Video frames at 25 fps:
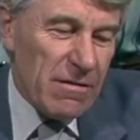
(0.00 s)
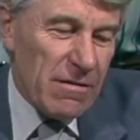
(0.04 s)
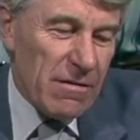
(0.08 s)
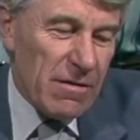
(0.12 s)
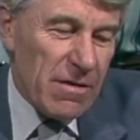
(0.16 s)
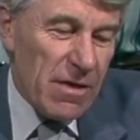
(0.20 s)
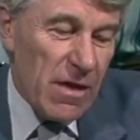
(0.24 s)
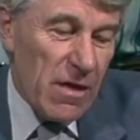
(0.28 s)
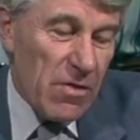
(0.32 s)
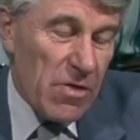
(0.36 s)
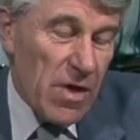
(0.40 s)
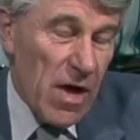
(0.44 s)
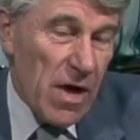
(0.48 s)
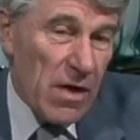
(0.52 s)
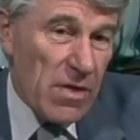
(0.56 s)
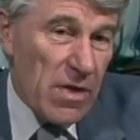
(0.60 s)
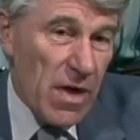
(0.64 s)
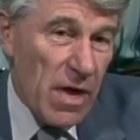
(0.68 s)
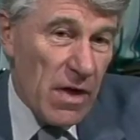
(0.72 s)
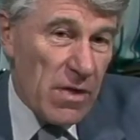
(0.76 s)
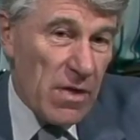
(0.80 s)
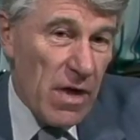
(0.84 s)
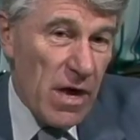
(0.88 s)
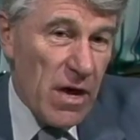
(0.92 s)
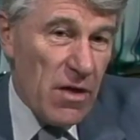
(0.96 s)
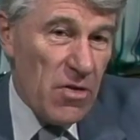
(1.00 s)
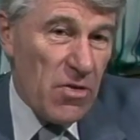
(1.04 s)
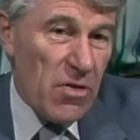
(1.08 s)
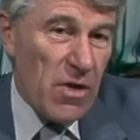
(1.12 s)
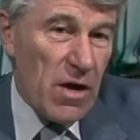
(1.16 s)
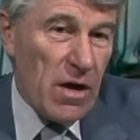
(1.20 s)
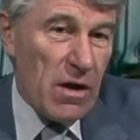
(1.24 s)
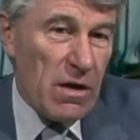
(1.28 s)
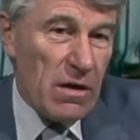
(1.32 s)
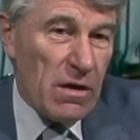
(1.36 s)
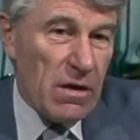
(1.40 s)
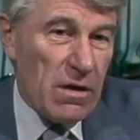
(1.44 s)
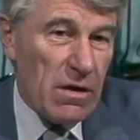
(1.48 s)
that, that they
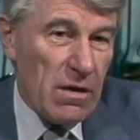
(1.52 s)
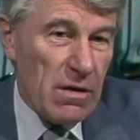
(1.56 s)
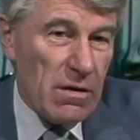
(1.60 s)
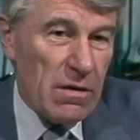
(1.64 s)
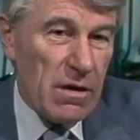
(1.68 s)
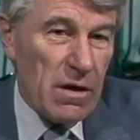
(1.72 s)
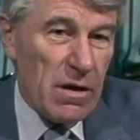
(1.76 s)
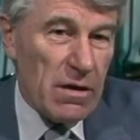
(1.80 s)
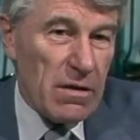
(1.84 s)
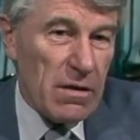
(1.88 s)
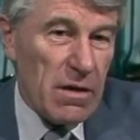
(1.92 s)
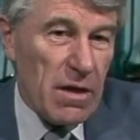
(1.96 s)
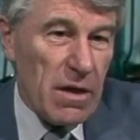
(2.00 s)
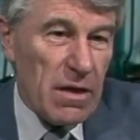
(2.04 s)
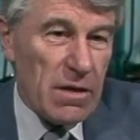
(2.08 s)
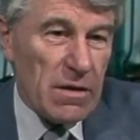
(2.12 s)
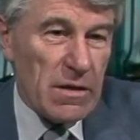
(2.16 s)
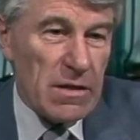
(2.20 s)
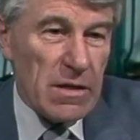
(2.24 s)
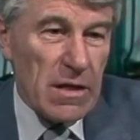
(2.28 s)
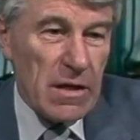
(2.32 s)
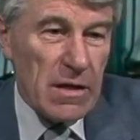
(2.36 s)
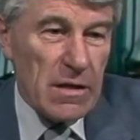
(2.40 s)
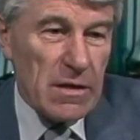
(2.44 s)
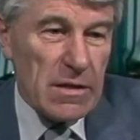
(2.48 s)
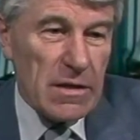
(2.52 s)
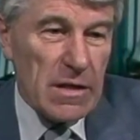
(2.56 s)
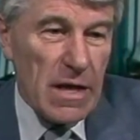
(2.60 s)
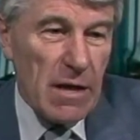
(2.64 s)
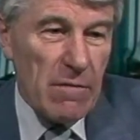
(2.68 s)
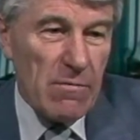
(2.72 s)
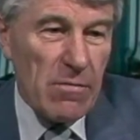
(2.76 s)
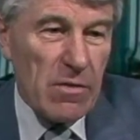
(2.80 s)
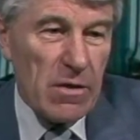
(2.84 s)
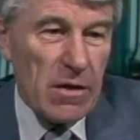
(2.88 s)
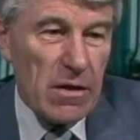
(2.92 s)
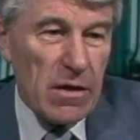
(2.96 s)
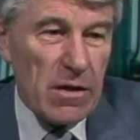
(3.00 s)
think that there's
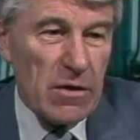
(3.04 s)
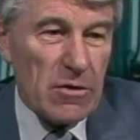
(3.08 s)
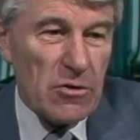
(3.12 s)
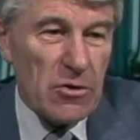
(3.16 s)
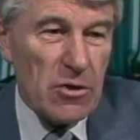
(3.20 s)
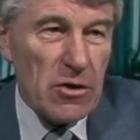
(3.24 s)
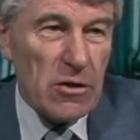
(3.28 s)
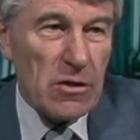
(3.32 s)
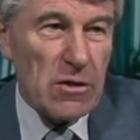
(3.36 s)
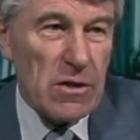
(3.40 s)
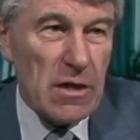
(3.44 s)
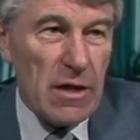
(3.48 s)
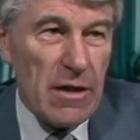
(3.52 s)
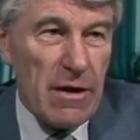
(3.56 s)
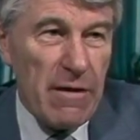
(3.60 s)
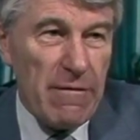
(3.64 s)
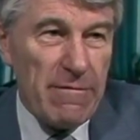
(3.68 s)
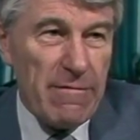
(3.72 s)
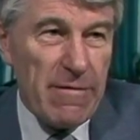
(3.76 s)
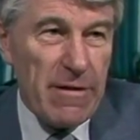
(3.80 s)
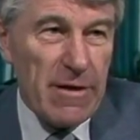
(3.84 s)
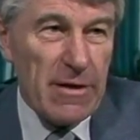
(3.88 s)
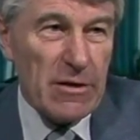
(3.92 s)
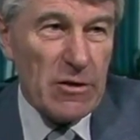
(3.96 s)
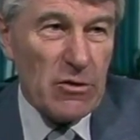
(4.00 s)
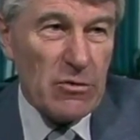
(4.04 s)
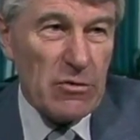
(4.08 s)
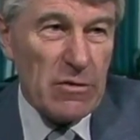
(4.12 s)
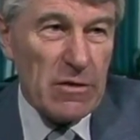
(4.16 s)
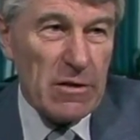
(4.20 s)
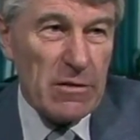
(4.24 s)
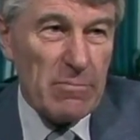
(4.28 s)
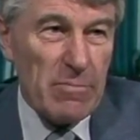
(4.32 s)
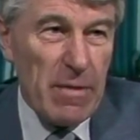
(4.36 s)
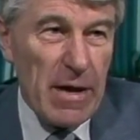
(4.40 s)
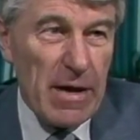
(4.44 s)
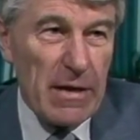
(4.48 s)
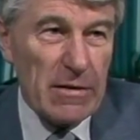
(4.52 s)
something intrinsically virtuous
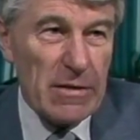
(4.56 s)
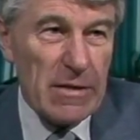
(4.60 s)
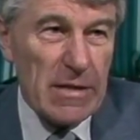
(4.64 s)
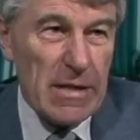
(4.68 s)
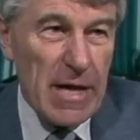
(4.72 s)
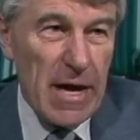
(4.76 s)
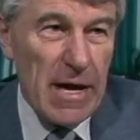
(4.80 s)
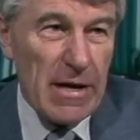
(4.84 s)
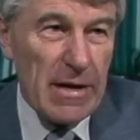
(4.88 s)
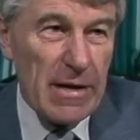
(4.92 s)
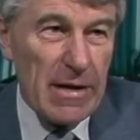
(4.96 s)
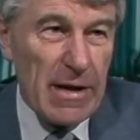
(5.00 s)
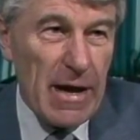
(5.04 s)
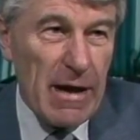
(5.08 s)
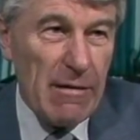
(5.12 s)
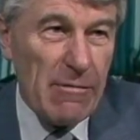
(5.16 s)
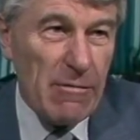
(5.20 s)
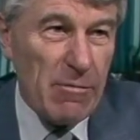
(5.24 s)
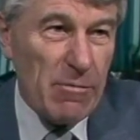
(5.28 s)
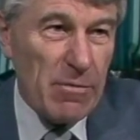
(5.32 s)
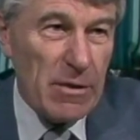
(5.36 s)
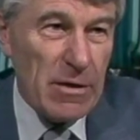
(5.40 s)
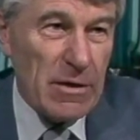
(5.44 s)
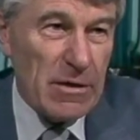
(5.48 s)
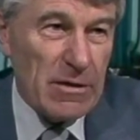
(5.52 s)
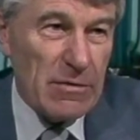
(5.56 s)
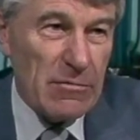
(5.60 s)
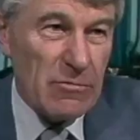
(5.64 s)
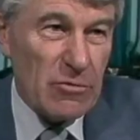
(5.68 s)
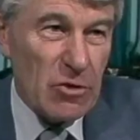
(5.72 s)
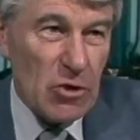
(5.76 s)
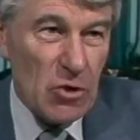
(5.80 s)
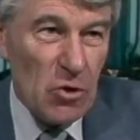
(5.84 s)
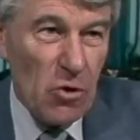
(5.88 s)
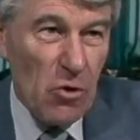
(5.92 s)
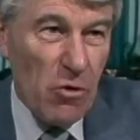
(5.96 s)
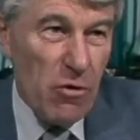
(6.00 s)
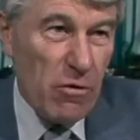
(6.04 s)
about standing out with a piece of
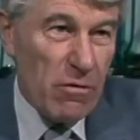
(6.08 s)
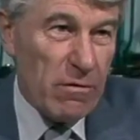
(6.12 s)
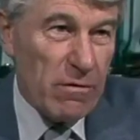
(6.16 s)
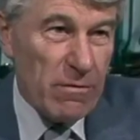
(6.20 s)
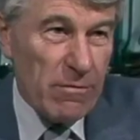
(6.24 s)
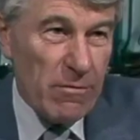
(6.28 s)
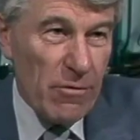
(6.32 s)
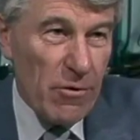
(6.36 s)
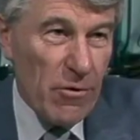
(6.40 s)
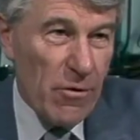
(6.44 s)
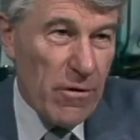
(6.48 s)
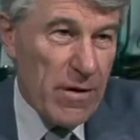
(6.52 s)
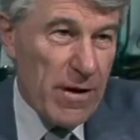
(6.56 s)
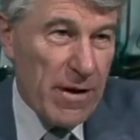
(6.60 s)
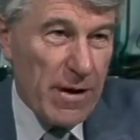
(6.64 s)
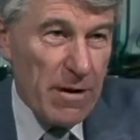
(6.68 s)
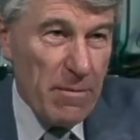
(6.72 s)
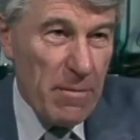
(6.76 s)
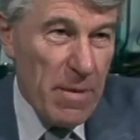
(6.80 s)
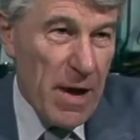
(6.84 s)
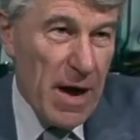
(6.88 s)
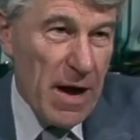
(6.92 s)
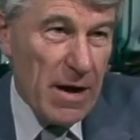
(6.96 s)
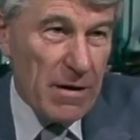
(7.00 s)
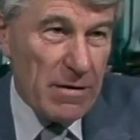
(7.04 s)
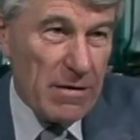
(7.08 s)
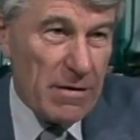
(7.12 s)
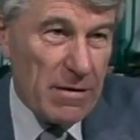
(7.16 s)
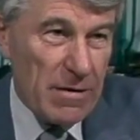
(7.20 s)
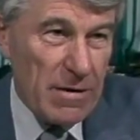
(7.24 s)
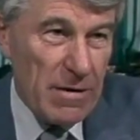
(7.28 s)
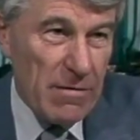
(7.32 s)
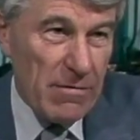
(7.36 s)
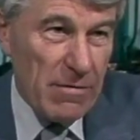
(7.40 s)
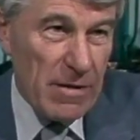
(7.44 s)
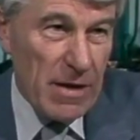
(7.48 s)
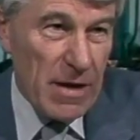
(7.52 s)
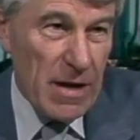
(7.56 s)
chalk and walking about and
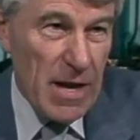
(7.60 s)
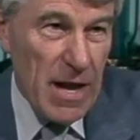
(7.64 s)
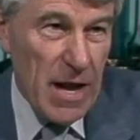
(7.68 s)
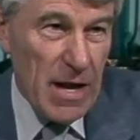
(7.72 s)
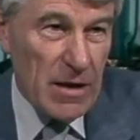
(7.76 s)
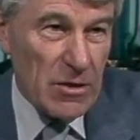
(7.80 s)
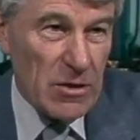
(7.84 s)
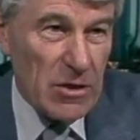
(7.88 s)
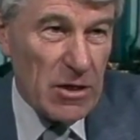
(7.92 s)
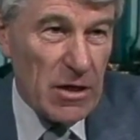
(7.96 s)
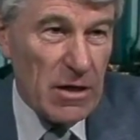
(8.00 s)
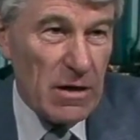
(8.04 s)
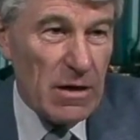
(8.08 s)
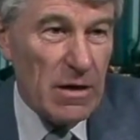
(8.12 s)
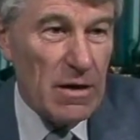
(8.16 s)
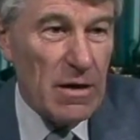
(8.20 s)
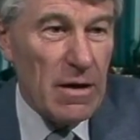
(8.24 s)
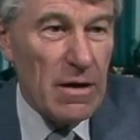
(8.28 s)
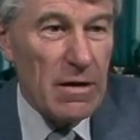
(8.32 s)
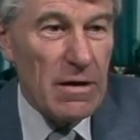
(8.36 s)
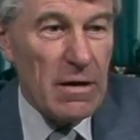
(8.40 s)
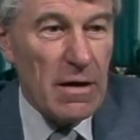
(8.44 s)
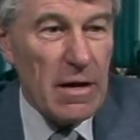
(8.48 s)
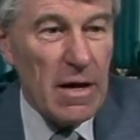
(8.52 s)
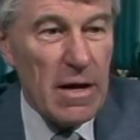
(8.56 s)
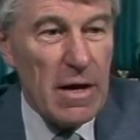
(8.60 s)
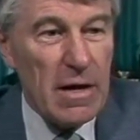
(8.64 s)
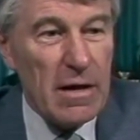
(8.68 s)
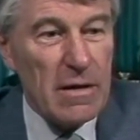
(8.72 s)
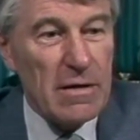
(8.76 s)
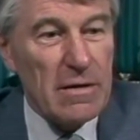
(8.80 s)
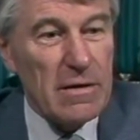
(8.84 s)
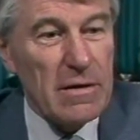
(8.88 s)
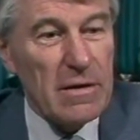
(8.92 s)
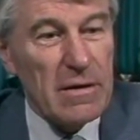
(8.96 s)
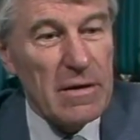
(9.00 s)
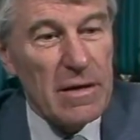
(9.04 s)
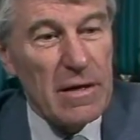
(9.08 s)
giving a lecture
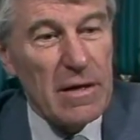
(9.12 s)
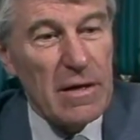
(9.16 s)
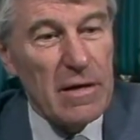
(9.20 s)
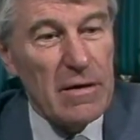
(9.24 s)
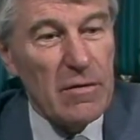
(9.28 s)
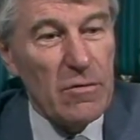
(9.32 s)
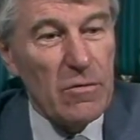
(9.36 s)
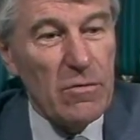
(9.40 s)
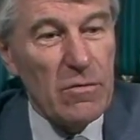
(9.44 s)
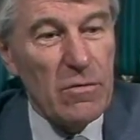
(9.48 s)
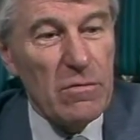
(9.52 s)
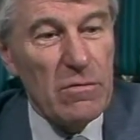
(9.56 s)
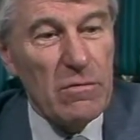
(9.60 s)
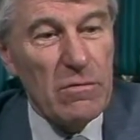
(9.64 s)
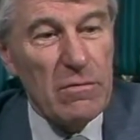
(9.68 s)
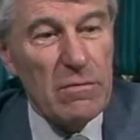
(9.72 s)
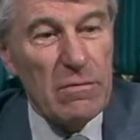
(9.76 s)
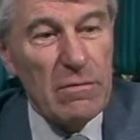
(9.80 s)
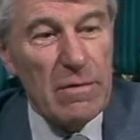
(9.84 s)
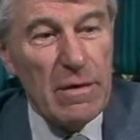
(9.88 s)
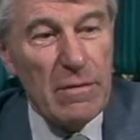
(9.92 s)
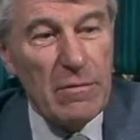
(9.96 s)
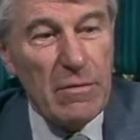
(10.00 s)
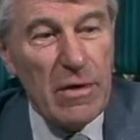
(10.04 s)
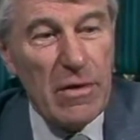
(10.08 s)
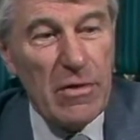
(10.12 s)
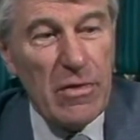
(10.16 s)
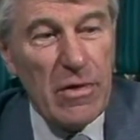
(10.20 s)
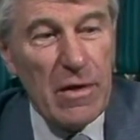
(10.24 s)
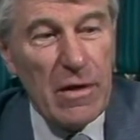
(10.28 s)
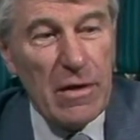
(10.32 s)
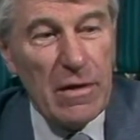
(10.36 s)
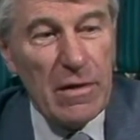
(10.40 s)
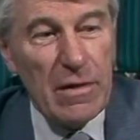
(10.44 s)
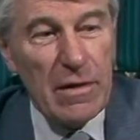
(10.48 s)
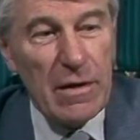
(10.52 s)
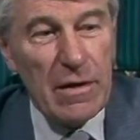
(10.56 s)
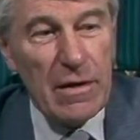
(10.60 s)
and uh, we
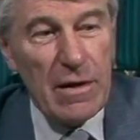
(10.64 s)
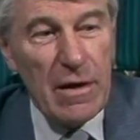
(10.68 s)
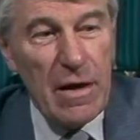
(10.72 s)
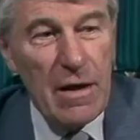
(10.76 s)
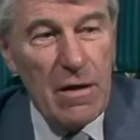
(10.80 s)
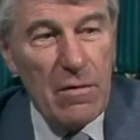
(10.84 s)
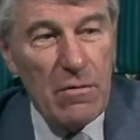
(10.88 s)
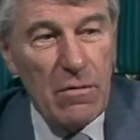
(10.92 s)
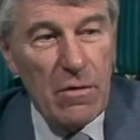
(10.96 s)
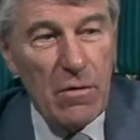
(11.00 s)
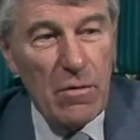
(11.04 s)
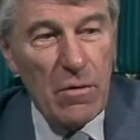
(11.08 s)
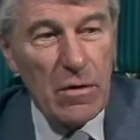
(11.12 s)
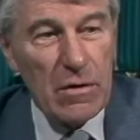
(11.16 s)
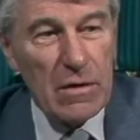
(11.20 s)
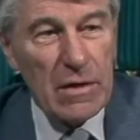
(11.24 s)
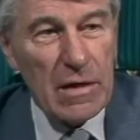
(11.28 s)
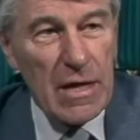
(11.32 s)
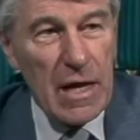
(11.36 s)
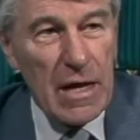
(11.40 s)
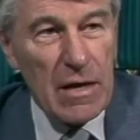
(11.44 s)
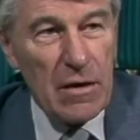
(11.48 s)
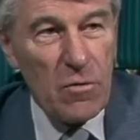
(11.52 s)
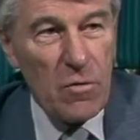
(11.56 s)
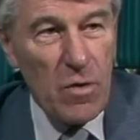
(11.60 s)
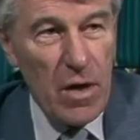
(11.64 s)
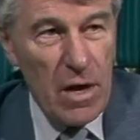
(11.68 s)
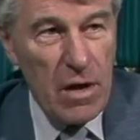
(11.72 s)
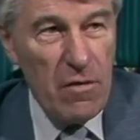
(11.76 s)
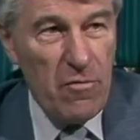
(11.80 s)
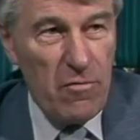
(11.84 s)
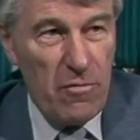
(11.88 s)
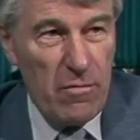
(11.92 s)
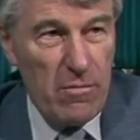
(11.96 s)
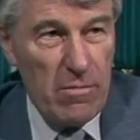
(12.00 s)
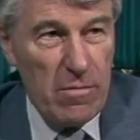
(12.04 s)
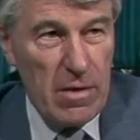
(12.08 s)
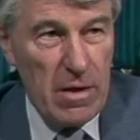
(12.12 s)
think that we want to get away
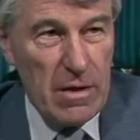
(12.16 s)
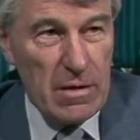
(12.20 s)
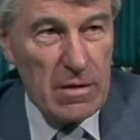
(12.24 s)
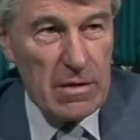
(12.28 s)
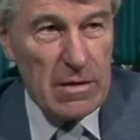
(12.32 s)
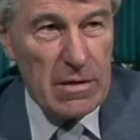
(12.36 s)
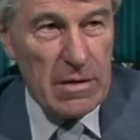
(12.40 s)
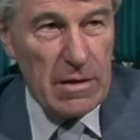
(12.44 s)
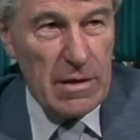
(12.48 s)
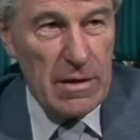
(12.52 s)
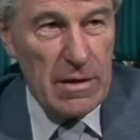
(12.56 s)
from this.